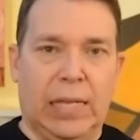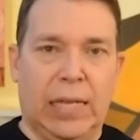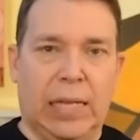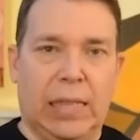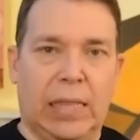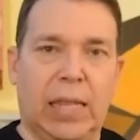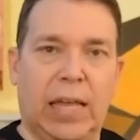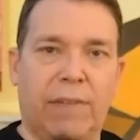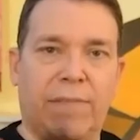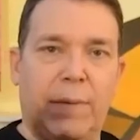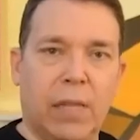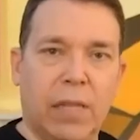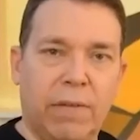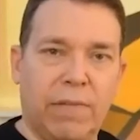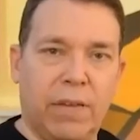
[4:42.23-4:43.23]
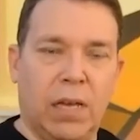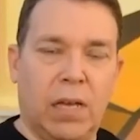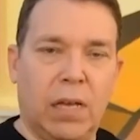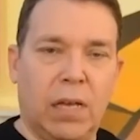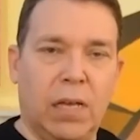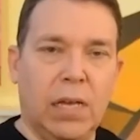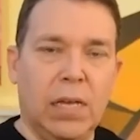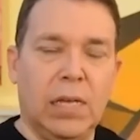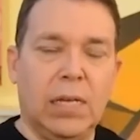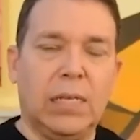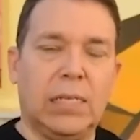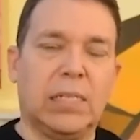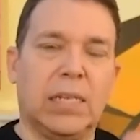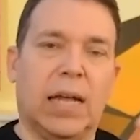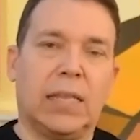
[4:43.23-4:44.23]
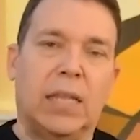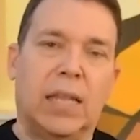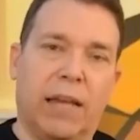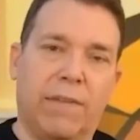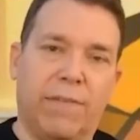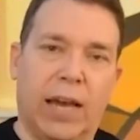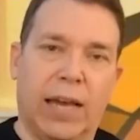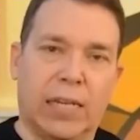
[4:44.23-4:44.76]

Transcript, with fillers: Like the life I'm living is not the life